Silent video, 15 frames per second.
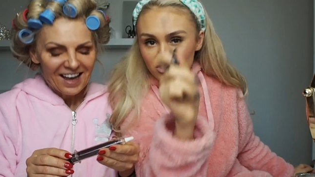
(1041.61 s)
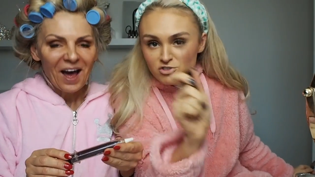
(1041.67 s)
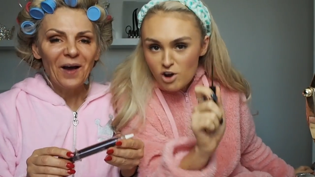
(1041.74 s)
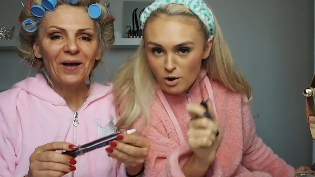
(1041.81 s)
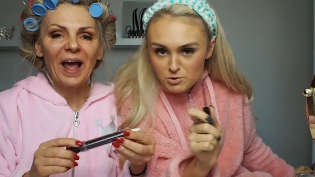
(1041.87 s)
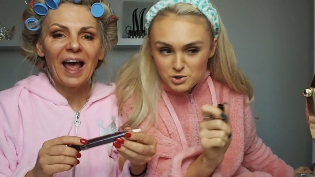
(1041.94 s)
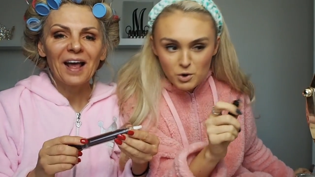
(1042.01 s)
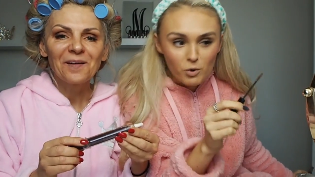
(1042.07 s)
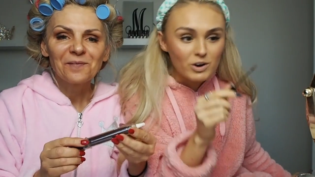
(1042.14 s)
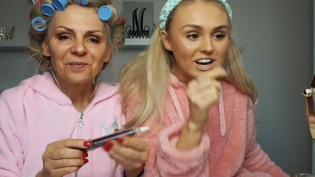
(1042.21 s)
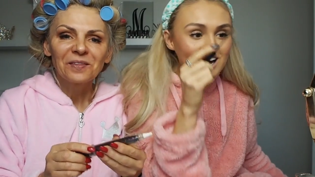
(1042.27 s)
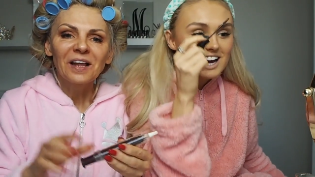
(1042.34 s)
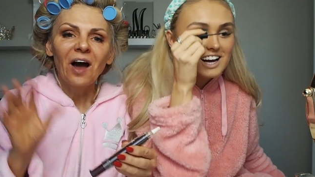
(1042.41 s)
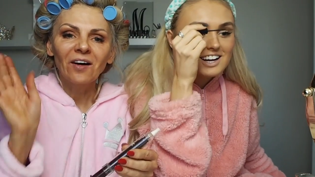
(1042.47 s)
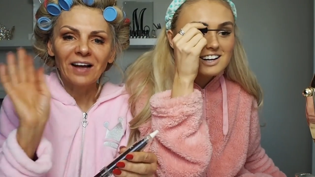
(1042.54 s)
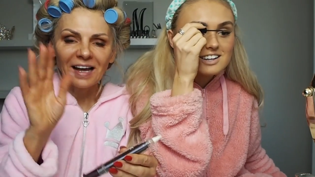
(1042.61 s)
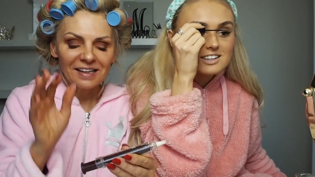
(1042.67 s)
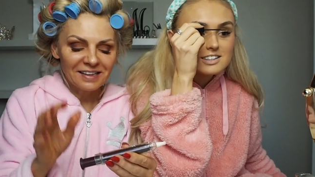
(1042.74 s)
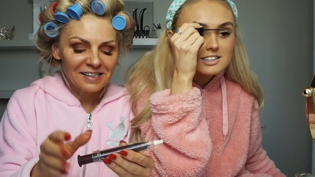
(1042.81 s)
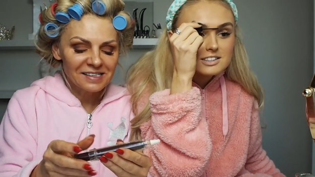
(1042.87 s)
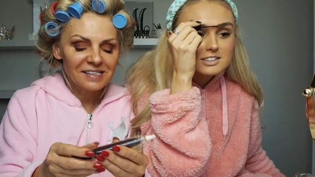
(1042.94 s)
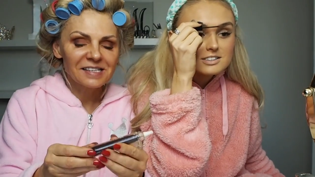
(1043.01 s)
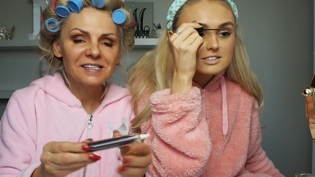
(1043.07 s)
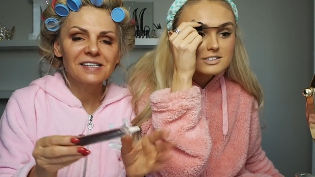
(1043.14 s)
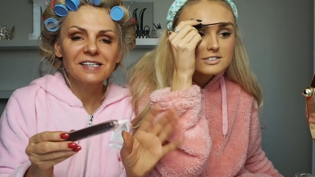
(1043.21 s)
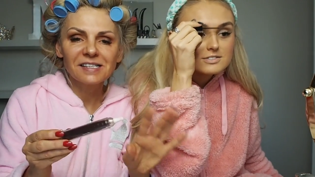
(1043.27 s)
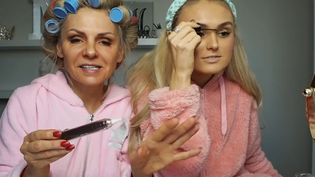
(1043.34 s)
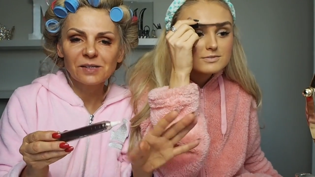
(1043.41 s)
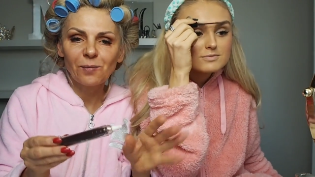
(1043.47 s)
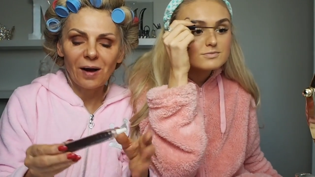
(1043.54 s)
Speaker 1: No okay, talking. Okay, this is,
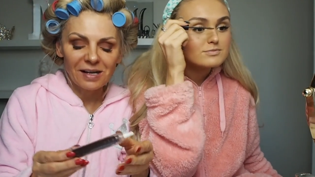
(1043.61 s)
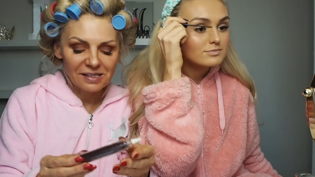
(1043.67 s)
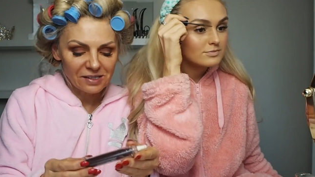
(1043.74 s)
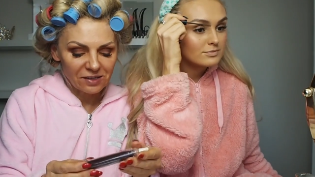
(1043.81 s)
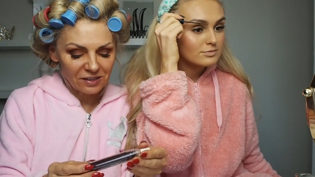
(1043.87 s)
this is why it's